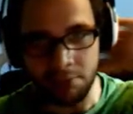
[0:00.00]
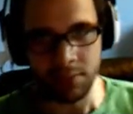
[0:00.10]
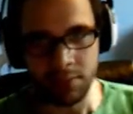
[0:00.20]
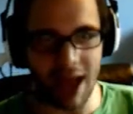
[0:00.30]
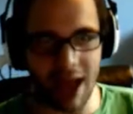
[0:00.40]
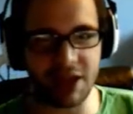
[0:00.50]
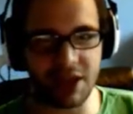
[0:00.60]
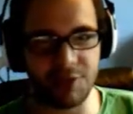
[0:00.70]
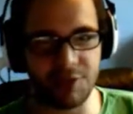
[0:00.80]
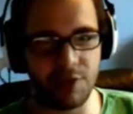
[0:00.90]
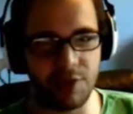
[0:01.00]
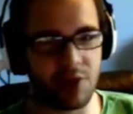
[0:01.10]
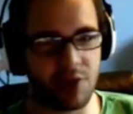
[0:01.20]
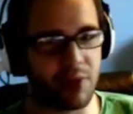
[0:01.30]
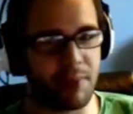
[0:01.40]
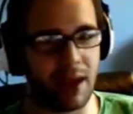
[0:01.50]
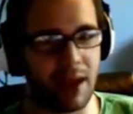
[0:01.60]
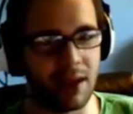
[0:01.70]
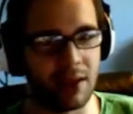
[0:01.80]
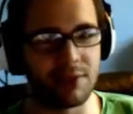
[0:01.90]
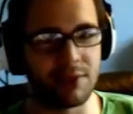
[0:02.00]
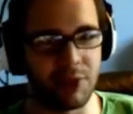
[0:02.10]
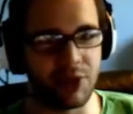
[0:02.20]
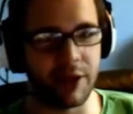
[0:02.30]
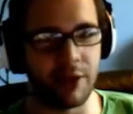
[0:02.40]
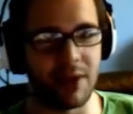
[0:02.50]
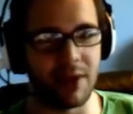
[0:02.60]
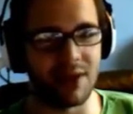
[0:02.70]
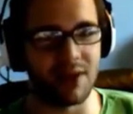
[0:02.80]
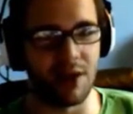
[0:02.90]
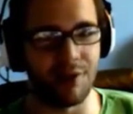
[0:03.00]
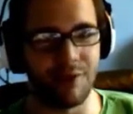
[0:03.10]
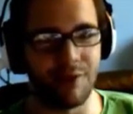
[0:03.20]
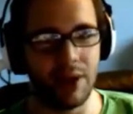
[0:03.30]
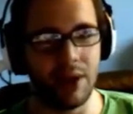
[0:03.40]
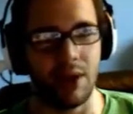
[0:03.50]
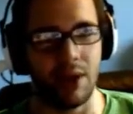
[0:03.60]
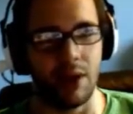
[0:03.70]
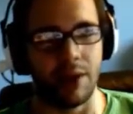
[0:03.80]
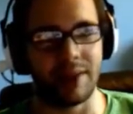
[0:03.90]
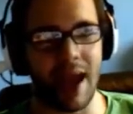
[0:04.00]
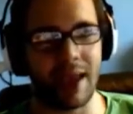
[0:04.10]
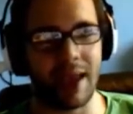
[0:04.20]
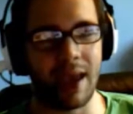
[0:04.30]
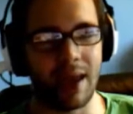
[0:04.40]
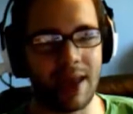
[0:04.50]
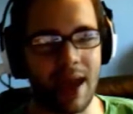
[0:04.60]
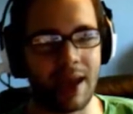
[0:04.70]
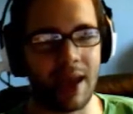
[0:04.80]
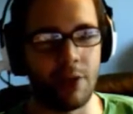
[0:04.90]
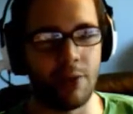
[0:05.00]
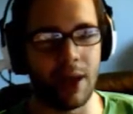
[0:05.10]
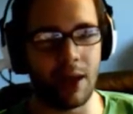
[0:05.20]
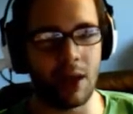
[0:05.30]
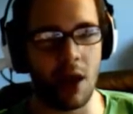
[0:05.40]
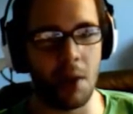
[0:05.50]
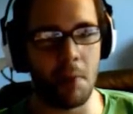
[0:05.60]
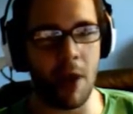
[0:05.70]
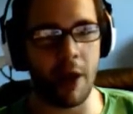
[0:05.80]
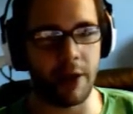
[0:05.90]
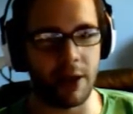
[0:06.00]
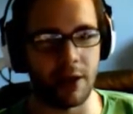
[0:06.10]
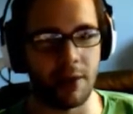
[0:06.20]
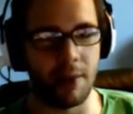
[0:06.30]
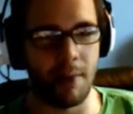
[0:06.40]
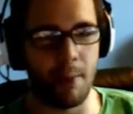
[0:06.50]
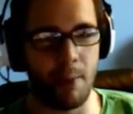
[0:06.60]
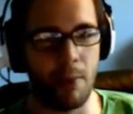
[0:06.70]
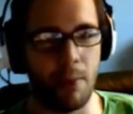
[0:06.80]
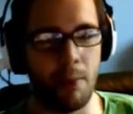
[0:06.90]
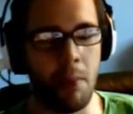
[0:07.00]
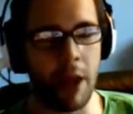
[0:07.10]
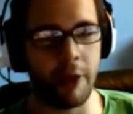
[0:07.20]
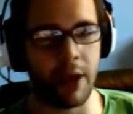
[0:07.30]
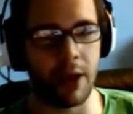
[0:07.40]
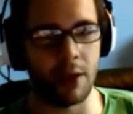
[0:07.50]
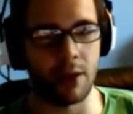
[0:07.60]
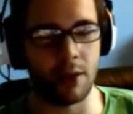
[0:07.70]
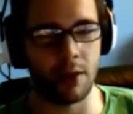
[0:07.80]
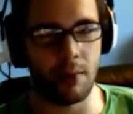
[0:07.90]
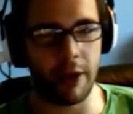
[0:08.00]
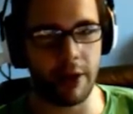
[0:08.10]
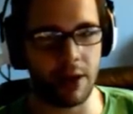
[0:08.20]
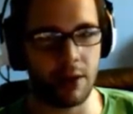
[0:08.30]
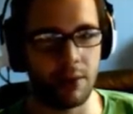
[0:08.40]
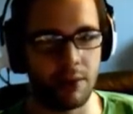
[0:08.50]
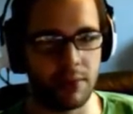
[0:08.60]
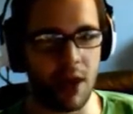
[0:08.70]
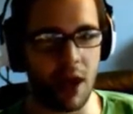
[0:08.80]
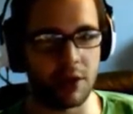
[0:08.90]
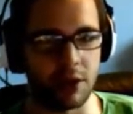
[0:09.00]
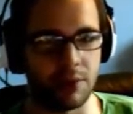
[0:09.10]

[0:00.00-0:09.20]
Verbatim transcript: I shall dispose of the remaining material myself. That can, that can wait. Come, Maria. Maria. Maria? Doctor.